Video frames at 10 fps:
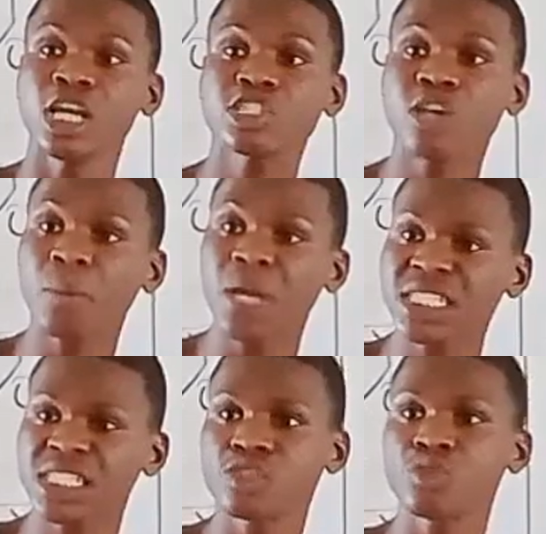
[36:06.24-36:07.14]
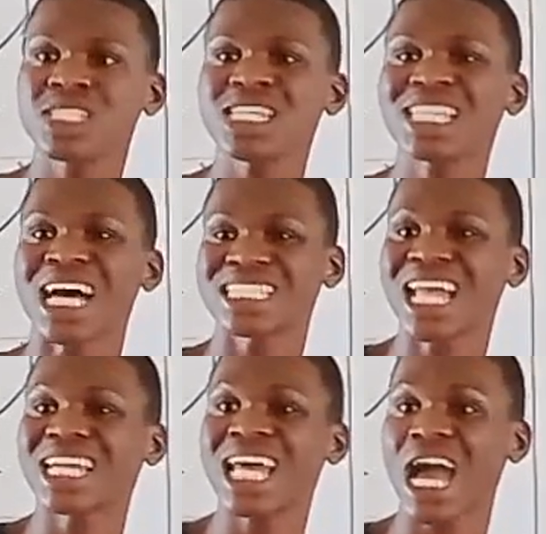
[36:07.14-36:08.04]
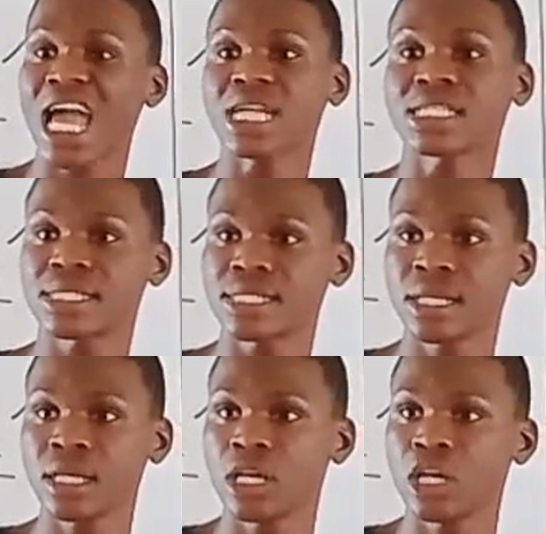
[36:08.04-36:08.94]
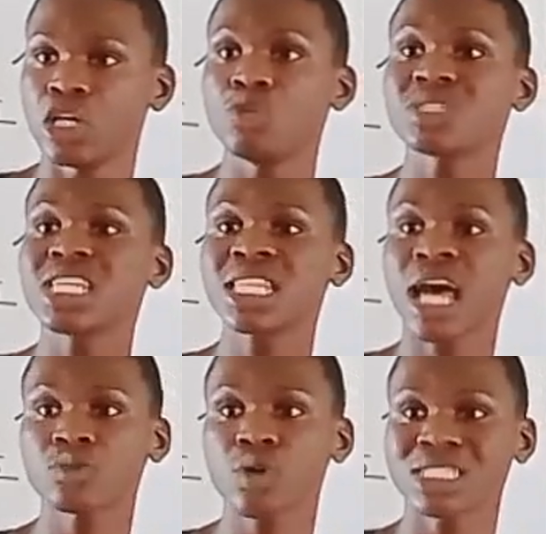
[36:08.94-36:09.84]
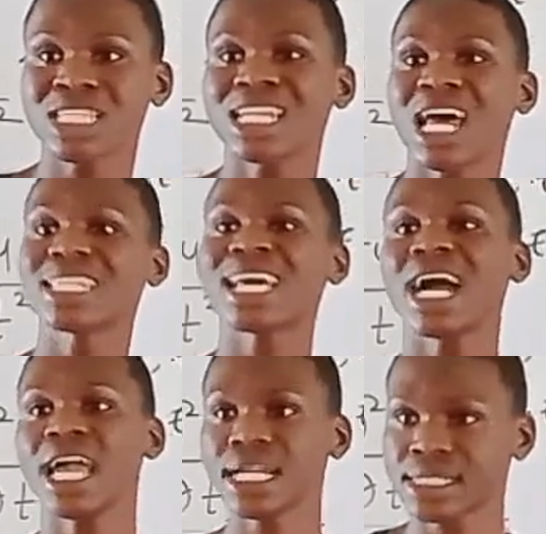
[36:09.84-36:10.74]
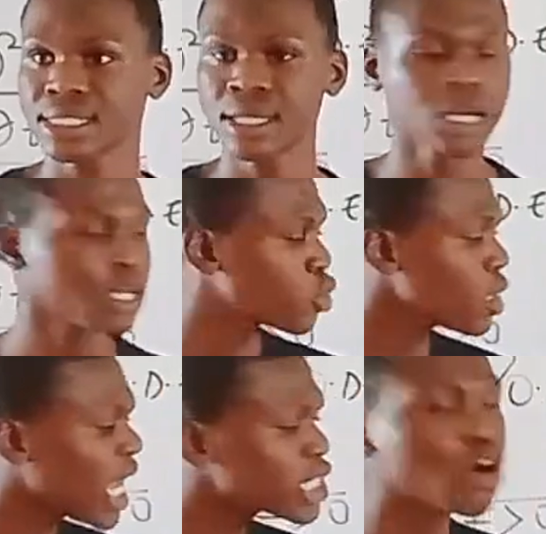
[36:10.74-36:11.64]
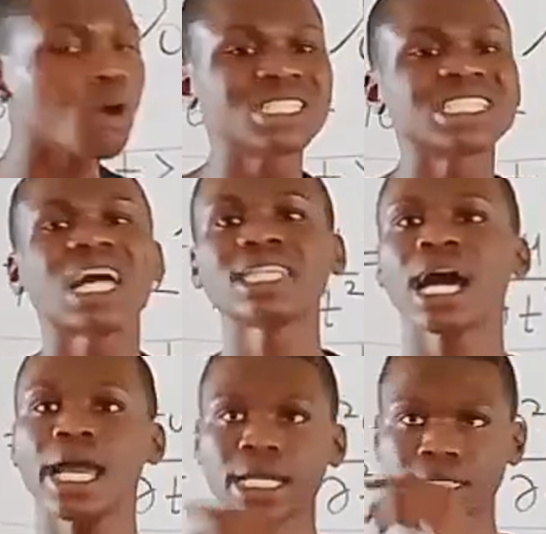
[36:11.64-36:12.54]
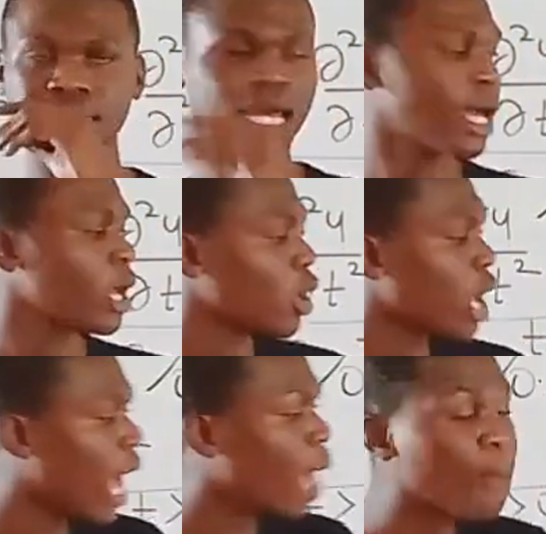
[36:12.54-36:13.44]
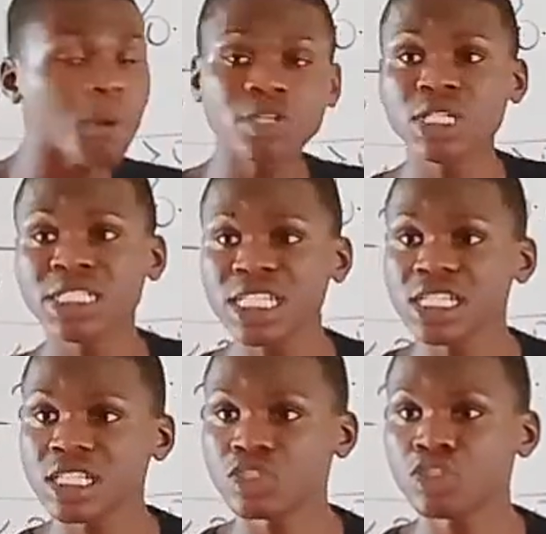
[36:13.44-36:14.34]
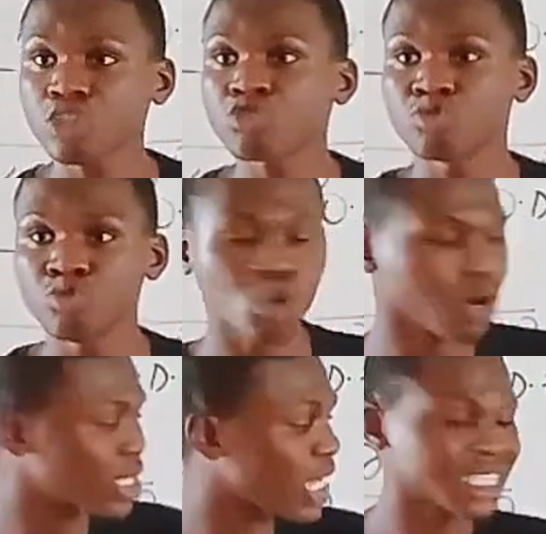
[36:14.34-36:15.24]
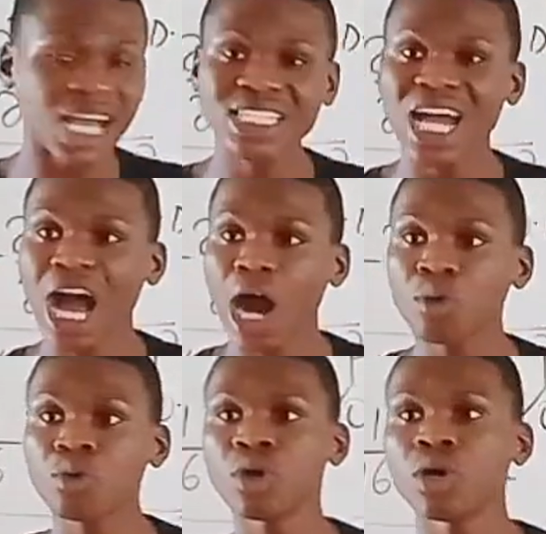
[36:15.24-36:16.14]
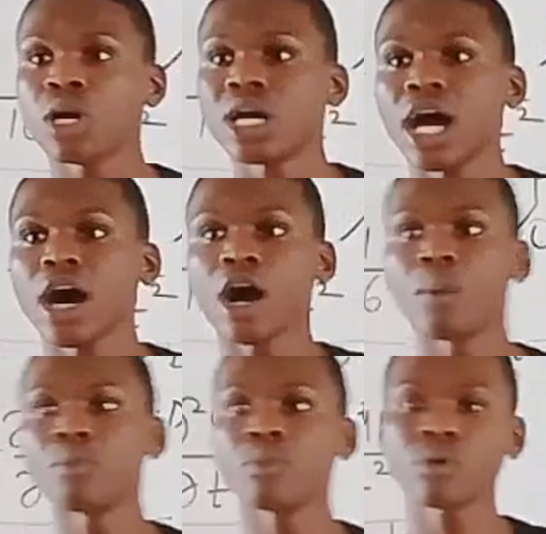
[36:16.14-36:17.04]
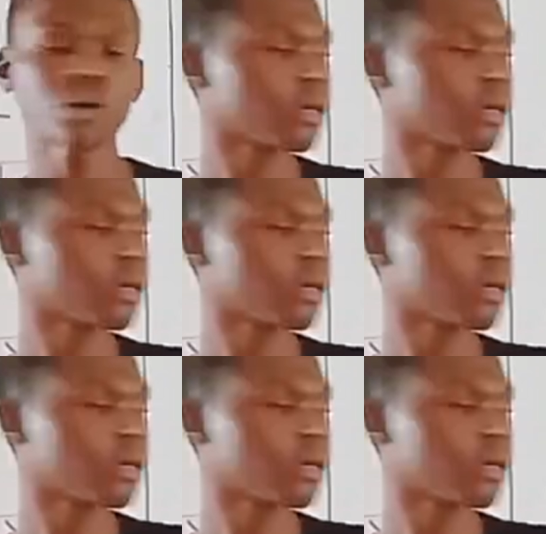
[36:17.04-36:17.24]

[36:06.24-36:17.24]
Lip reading: In some cases, you see it as lambda x. You see it as what? Lambda x. So let's go with lambda x. I purposely did this just to understand how